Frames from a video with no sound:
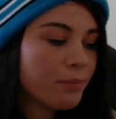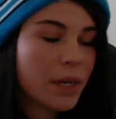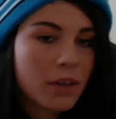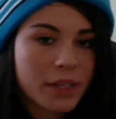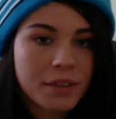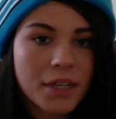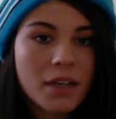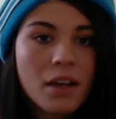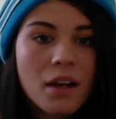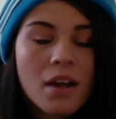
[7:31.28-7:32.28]
But I'll get
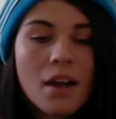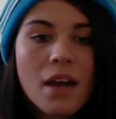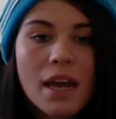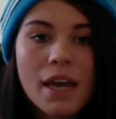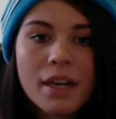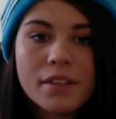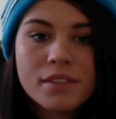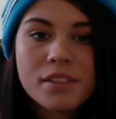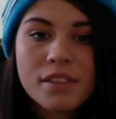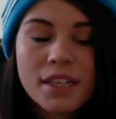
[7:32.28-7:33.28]
there,
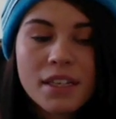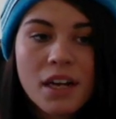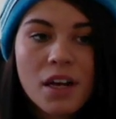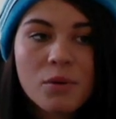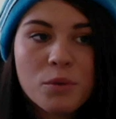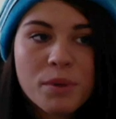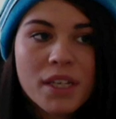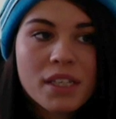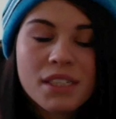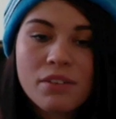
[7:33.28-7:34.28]
and then I will
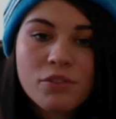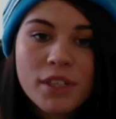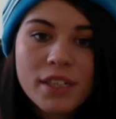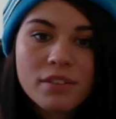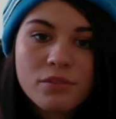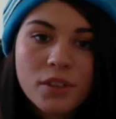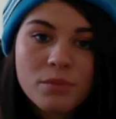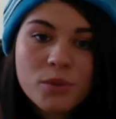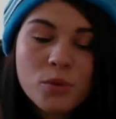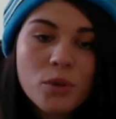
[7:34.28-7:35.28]
be debt-free
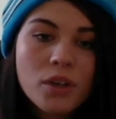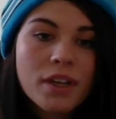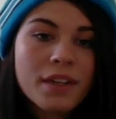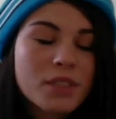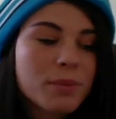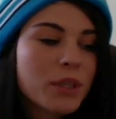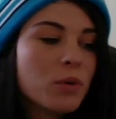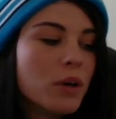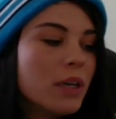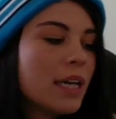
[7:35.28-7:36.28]
from school, and that's pretty
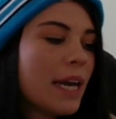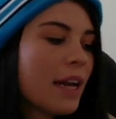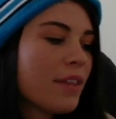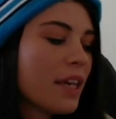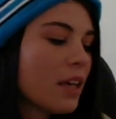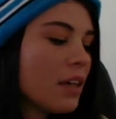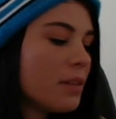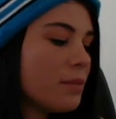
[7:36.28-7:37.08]
cool. And I think